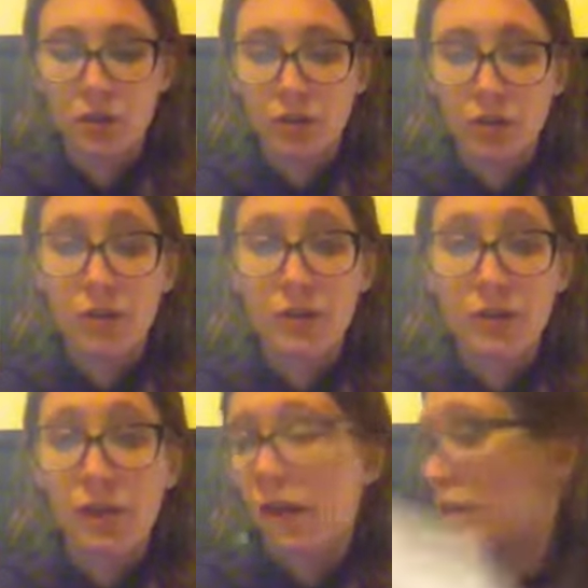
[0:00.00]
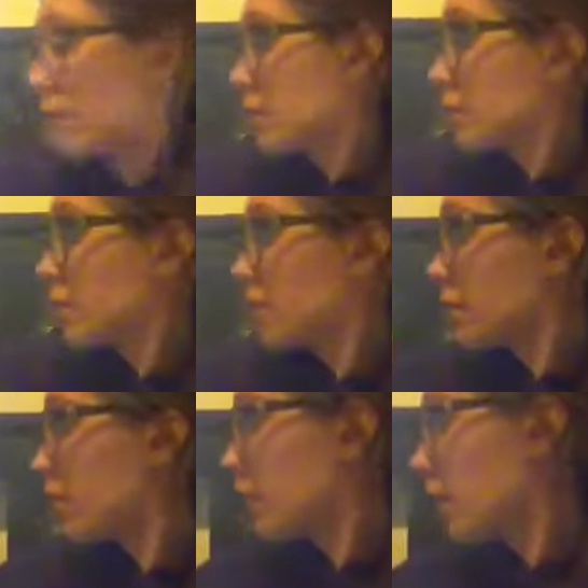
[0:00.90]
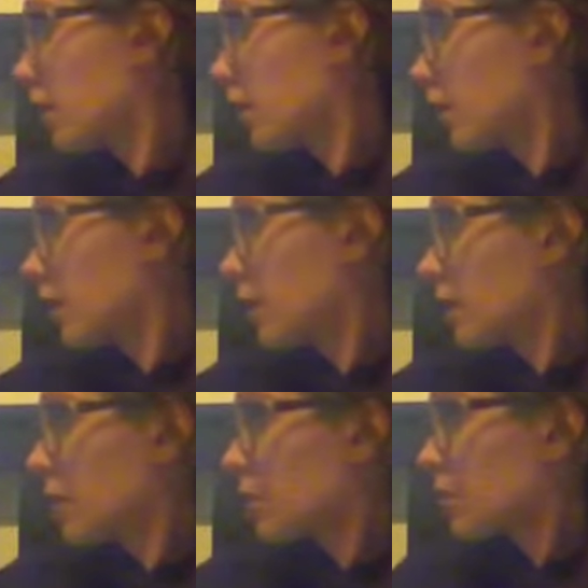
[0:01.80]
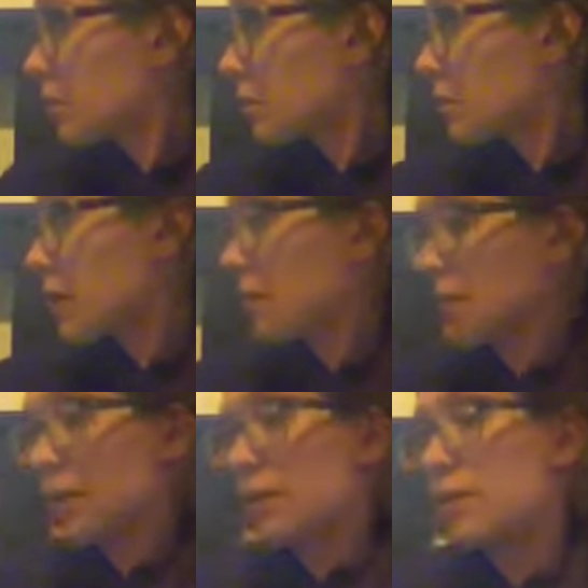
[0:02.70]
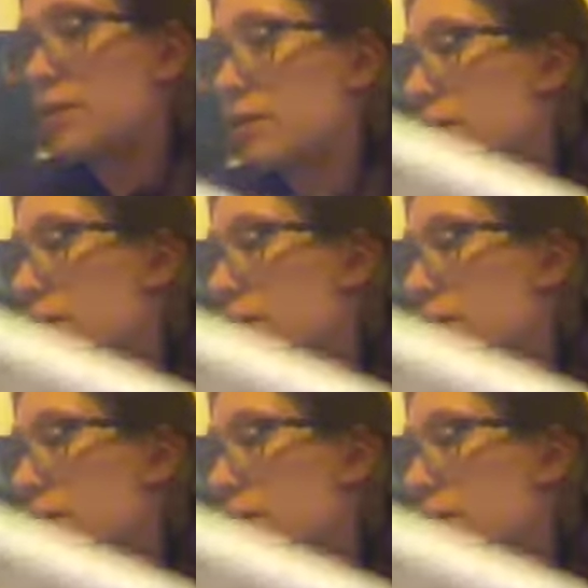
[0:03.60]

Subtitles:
So there's that. And we're going to put the pattern back in there so